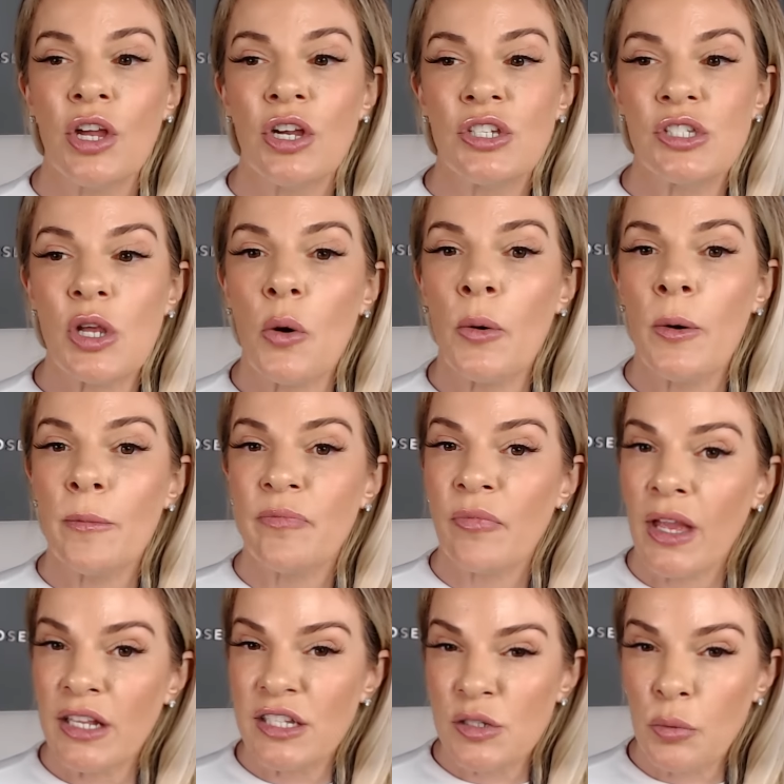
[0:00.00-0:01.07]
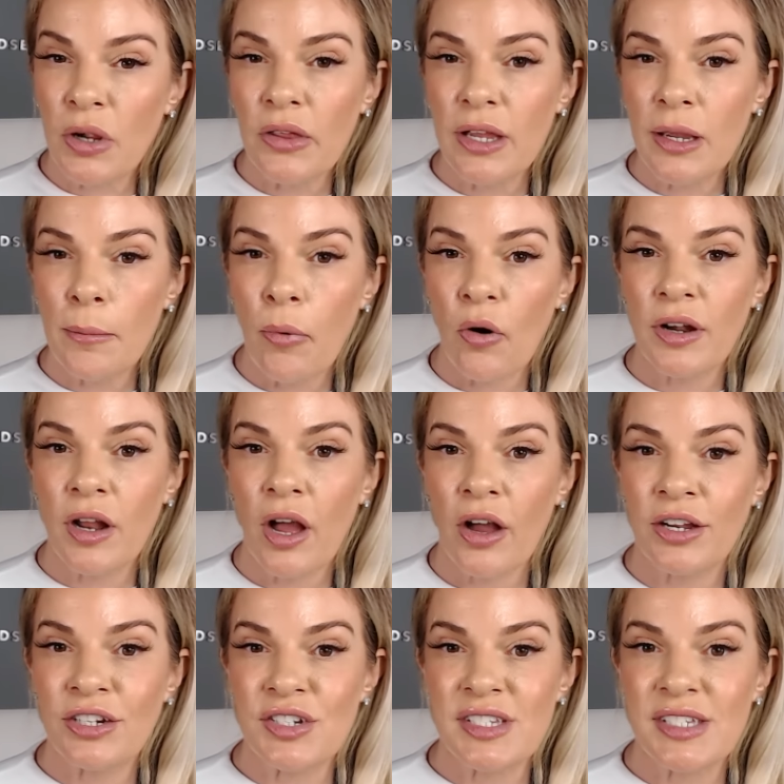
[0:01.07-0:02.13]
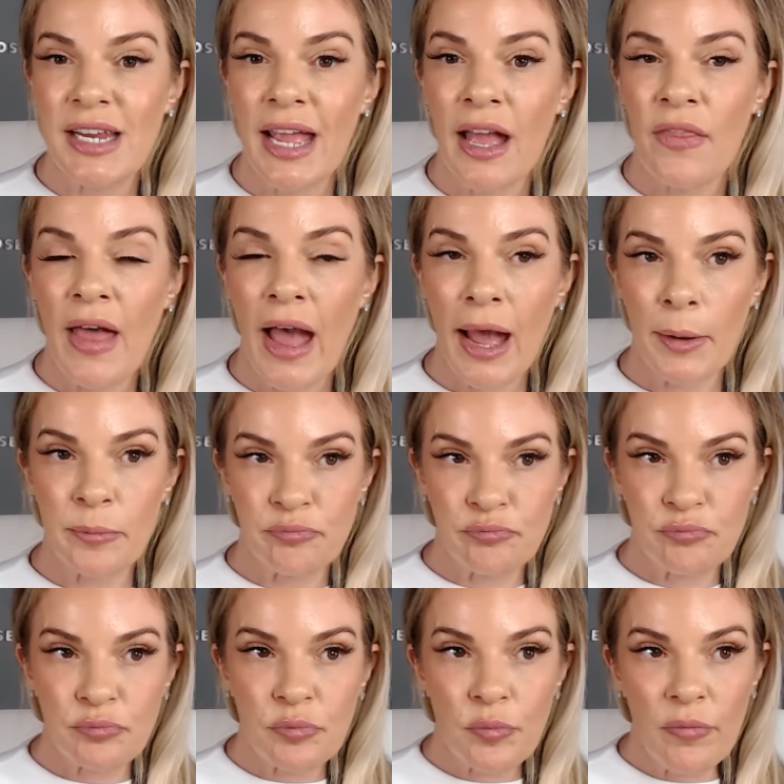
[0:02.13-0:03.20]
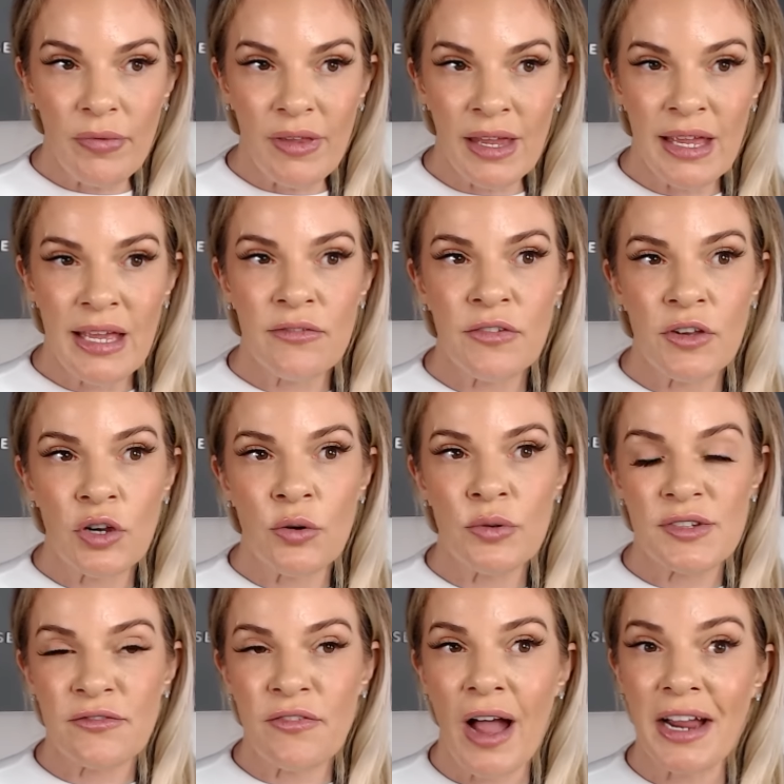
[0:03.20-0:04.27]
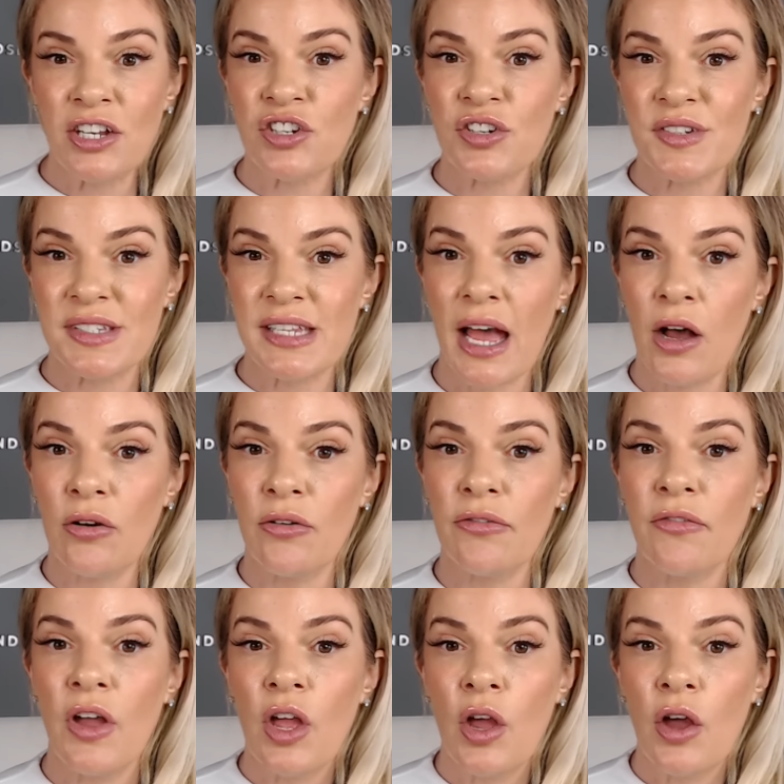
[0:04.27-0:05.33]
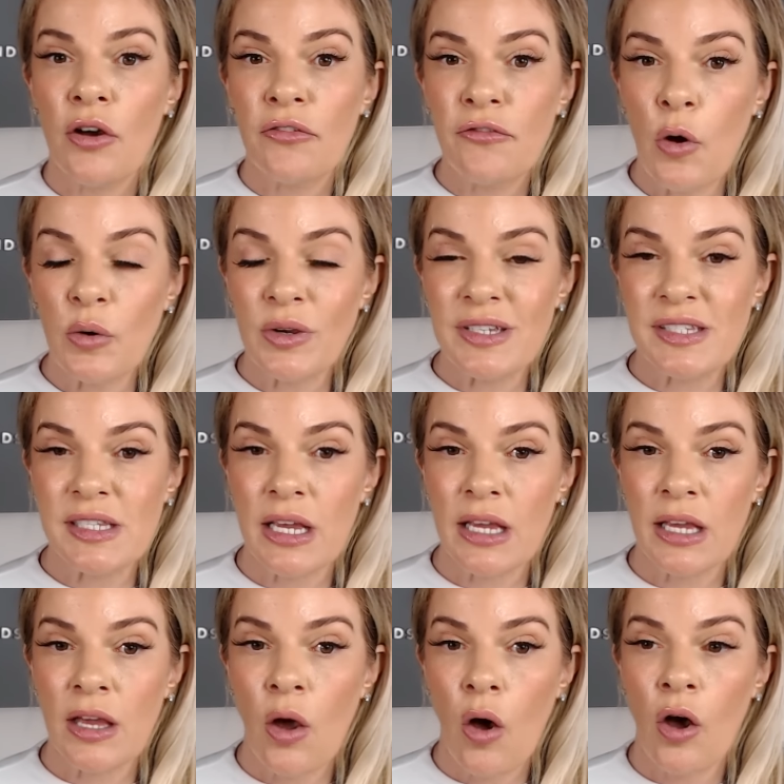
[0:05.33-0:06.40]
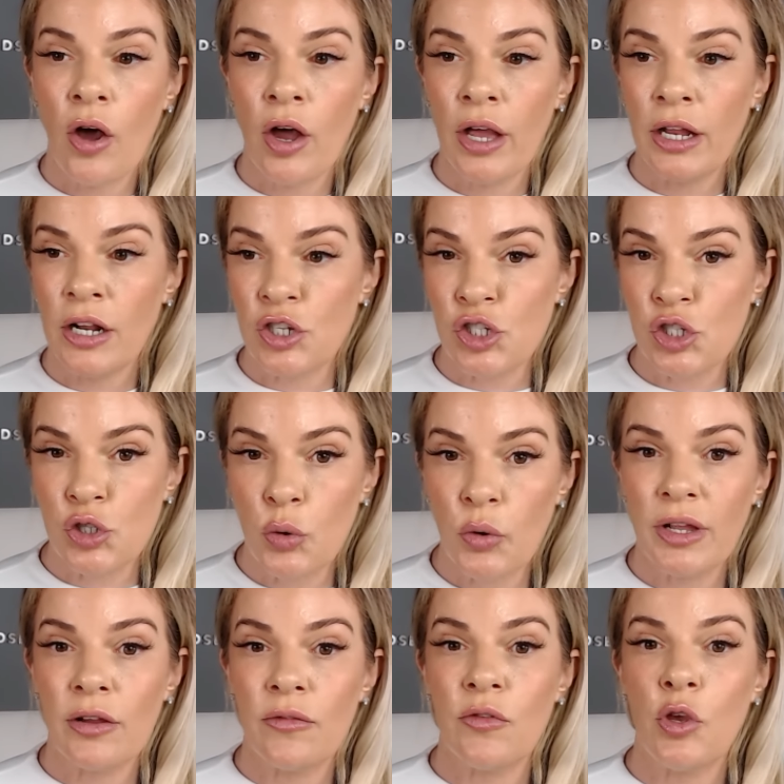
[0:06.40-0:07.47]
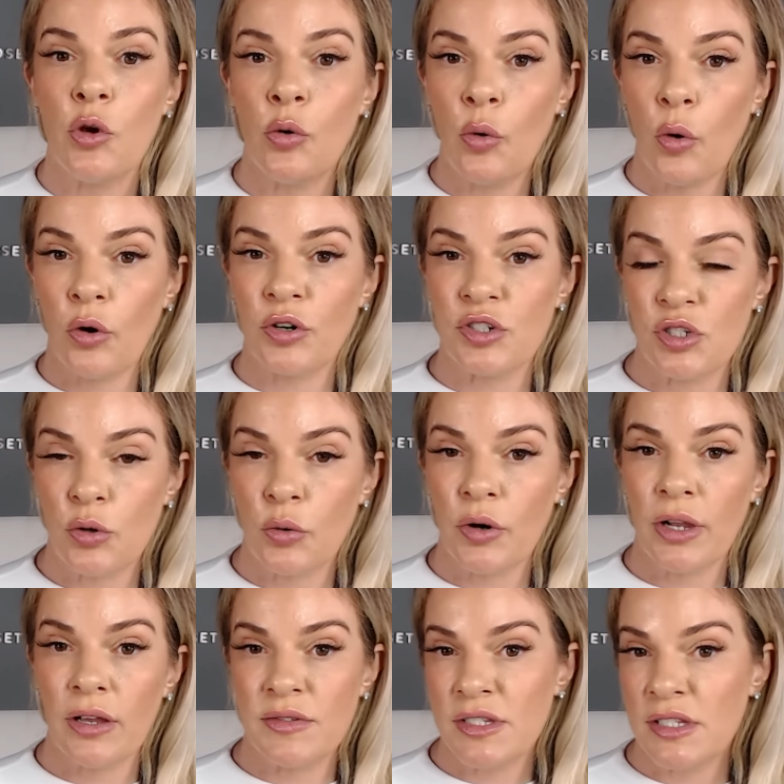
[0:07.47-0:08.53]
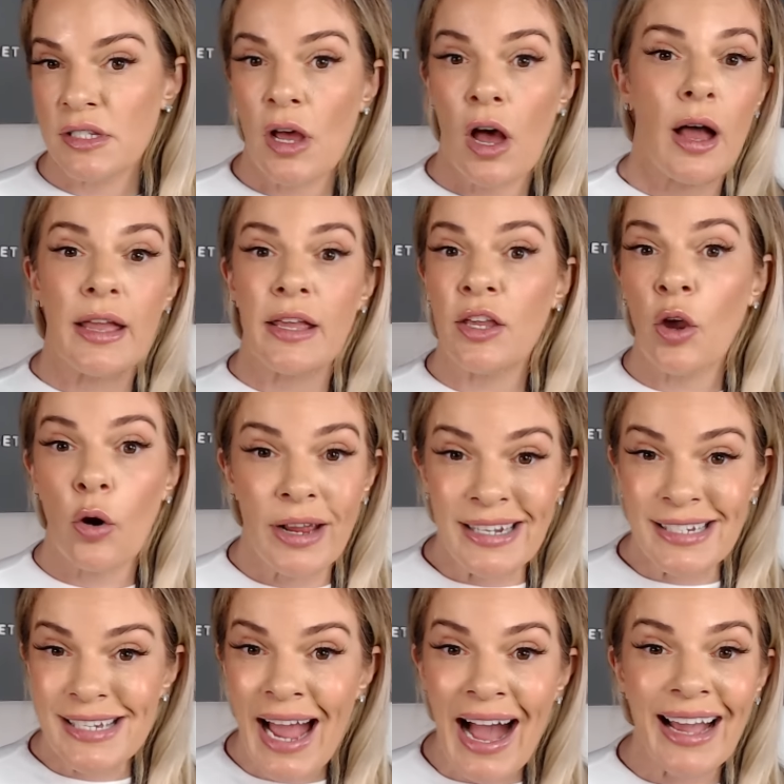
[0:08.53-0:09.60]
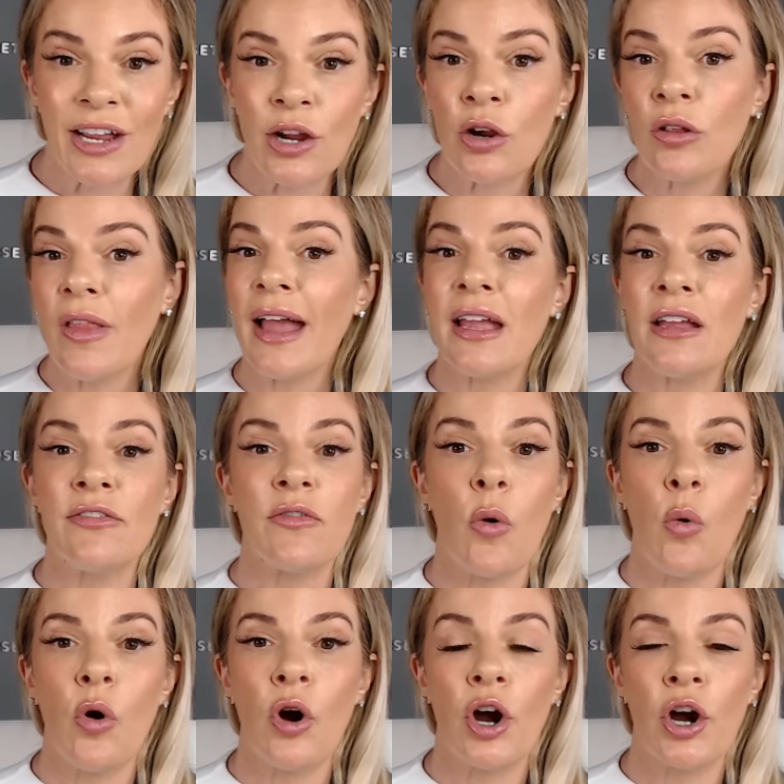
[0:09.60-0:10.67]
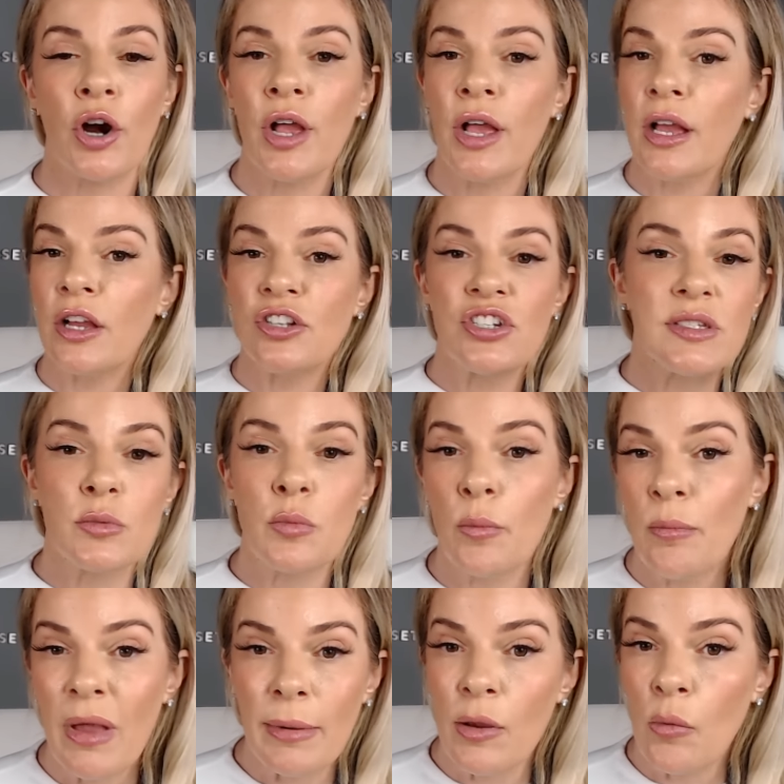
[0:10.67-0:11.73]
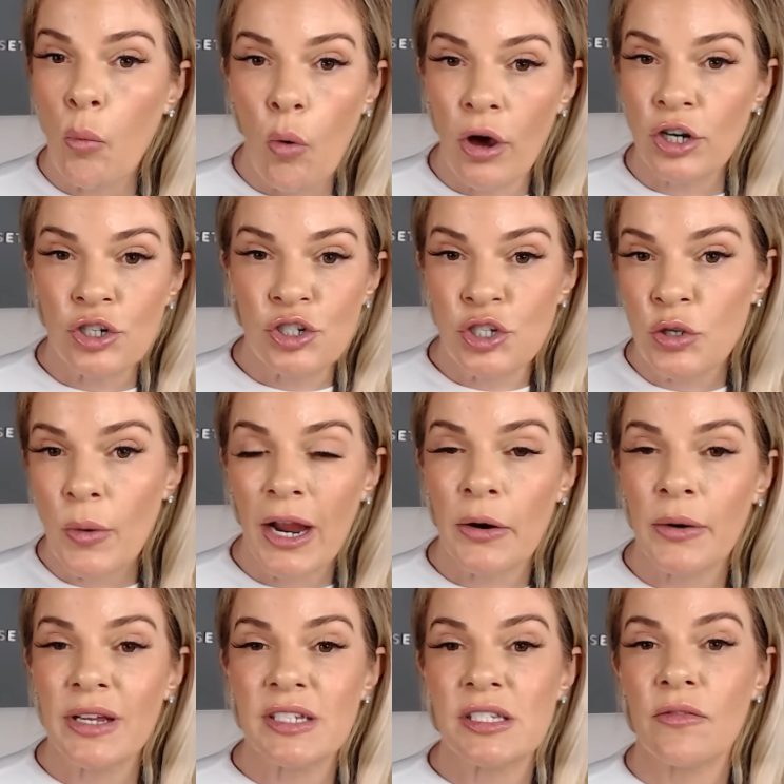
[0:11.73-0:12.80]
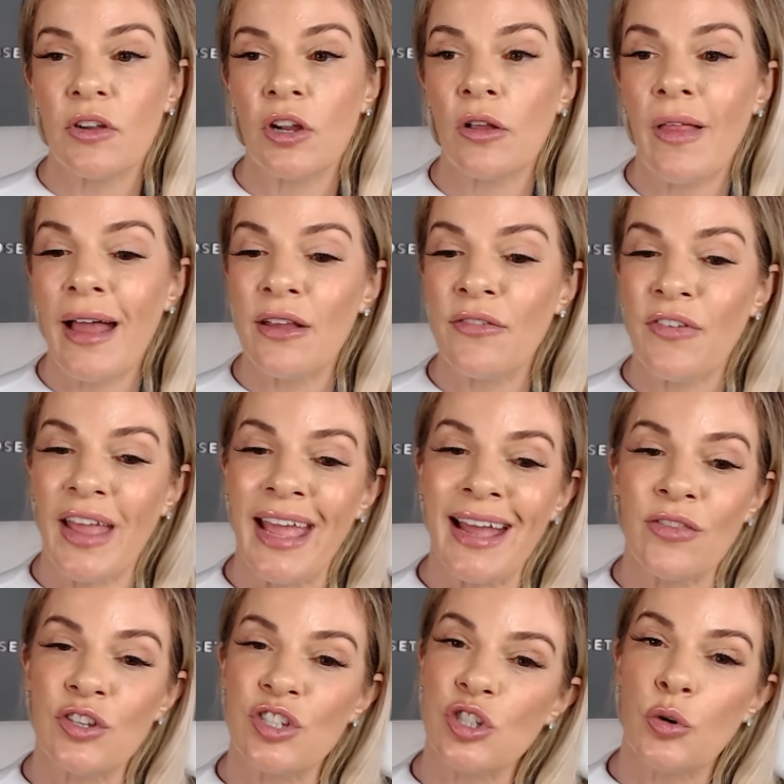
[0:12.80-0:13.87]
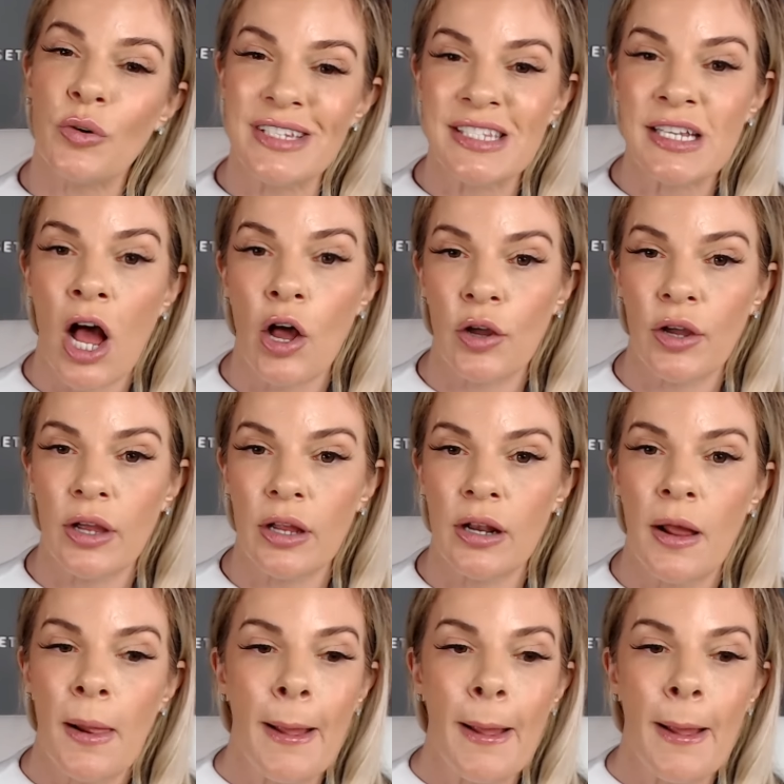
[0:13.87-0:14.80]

So it's really important to understand that if you find yourself focusing on a story of you or a story of your entire life, or just maybe one or two areas of your life, and the story's not good.